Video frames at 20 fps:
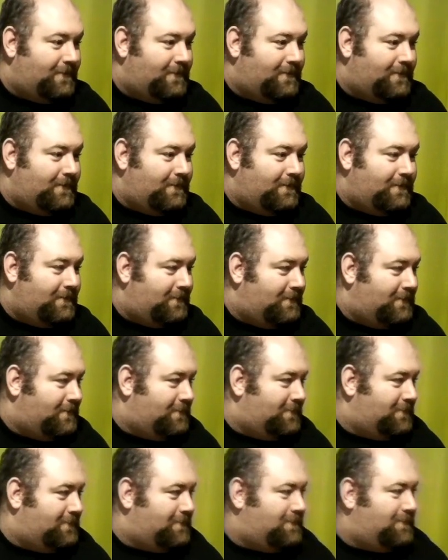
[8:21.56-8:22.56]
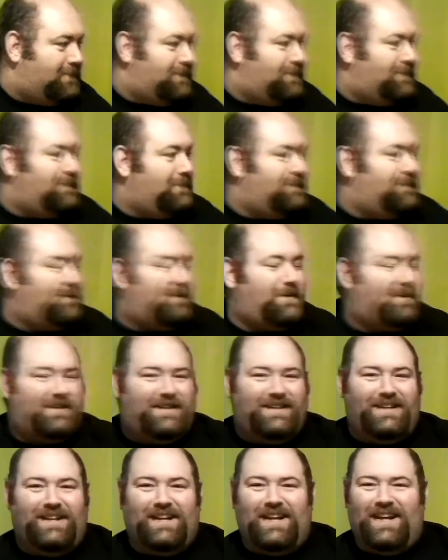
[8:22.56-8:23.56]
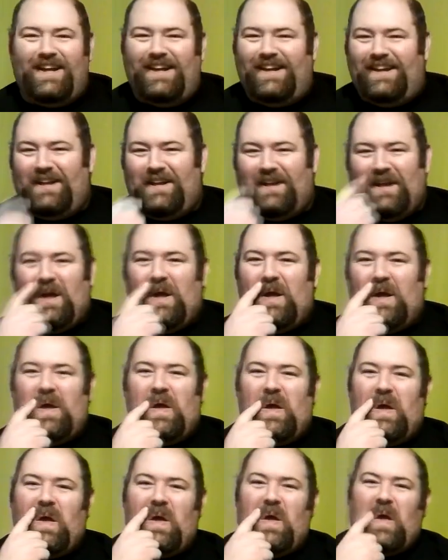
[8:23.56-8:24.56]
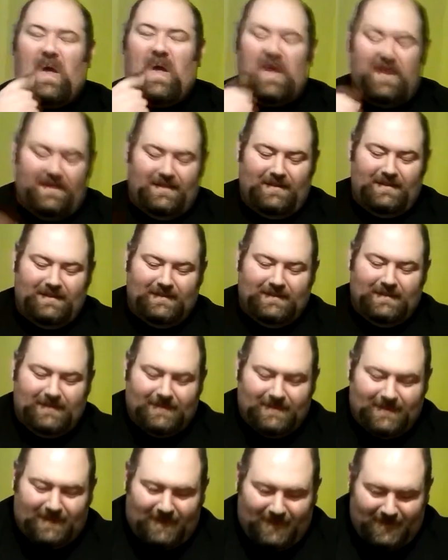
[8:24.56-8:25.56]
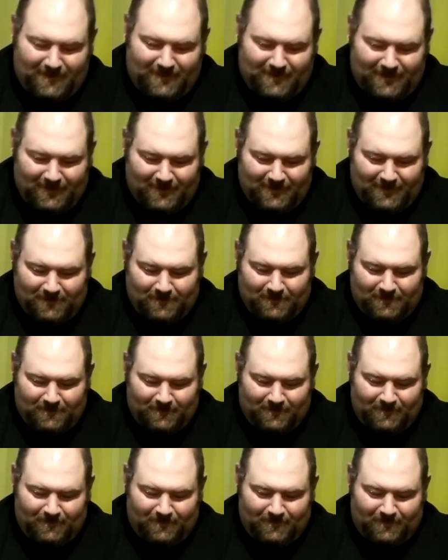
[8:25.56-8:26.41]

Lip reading: [no speech]